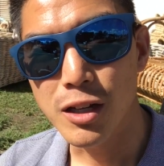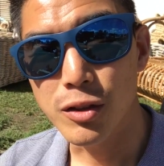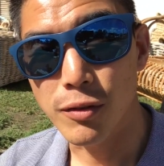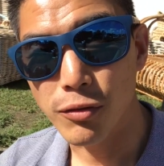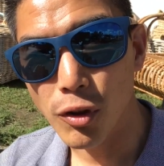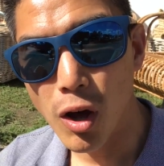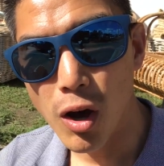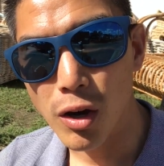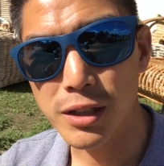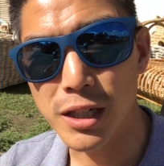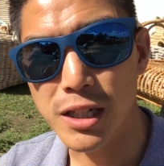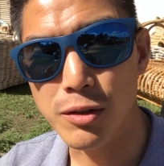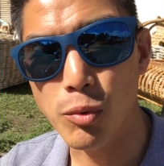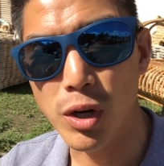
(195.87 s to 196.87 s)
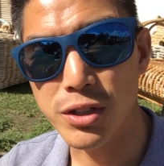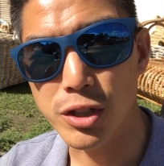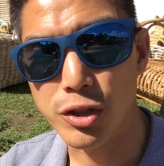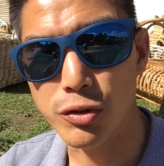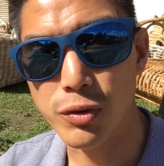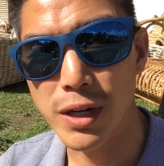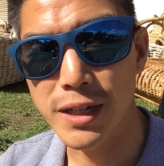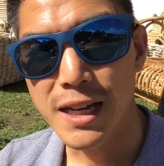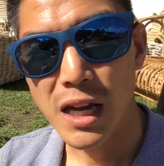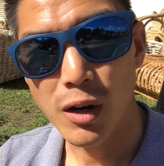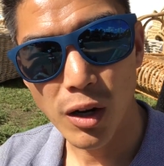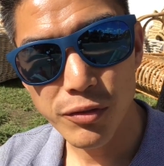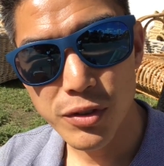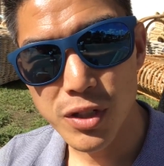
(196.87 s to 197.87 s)
the vlog that he wants to create.
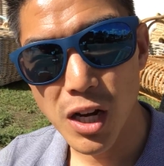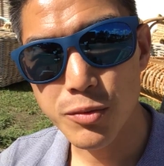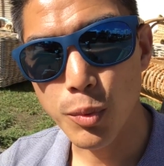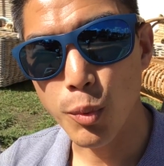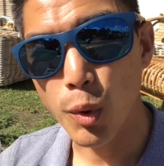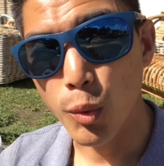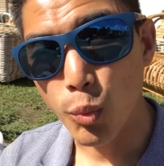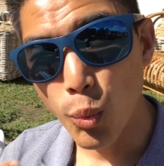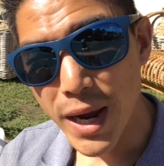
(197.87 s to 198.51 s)
And oftentimes when we